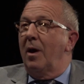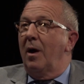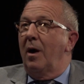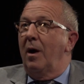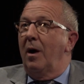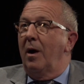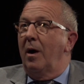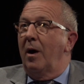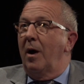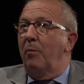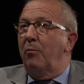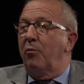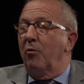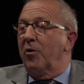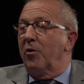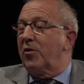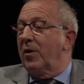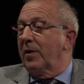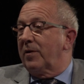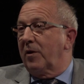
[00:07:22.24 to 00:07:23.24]
a
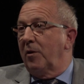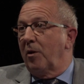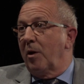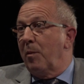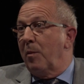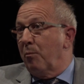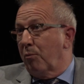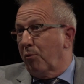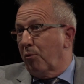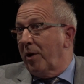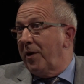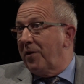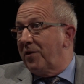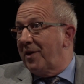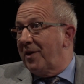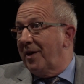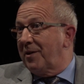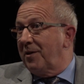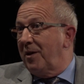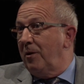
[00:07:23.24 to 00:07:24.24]
bridge that's going to embrace
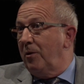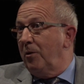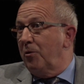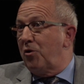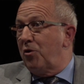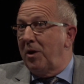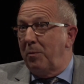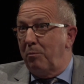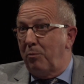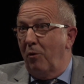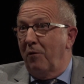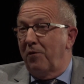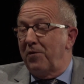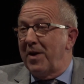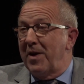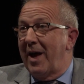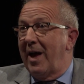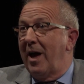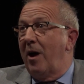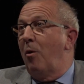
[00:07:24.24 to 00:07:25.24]
technology both
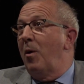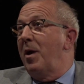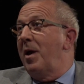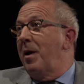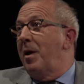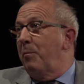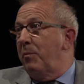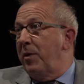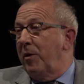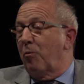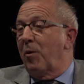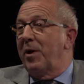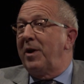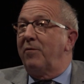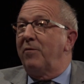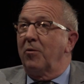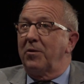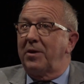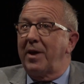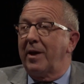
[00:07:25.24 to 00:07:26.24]
now, be ready
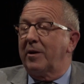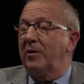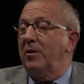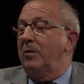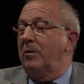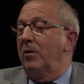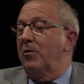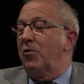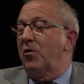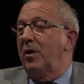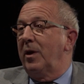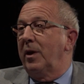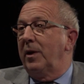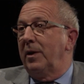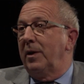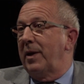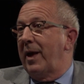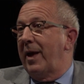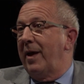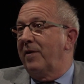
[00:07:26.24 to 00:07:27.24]
for technology and
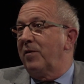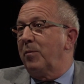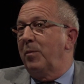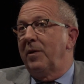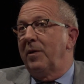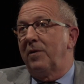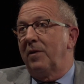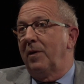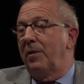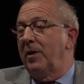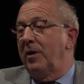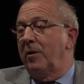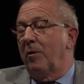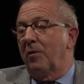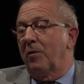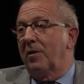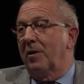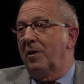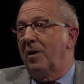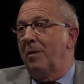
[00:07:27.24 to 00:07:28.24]
enhancements in the
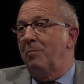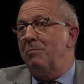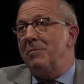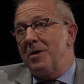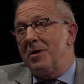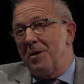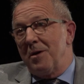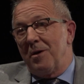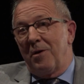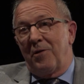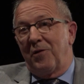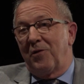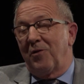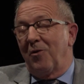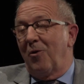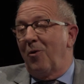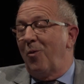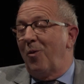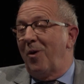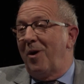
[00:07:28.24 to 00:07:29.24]
years to come.
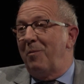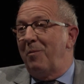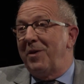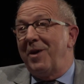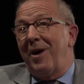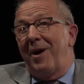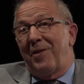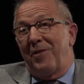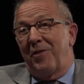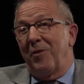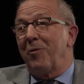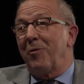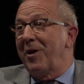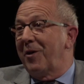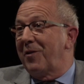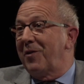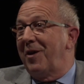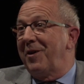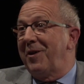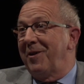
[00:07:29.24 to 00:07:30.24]
So yeah, it's very
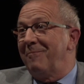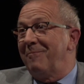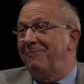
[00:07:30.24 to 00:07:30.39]
exciting.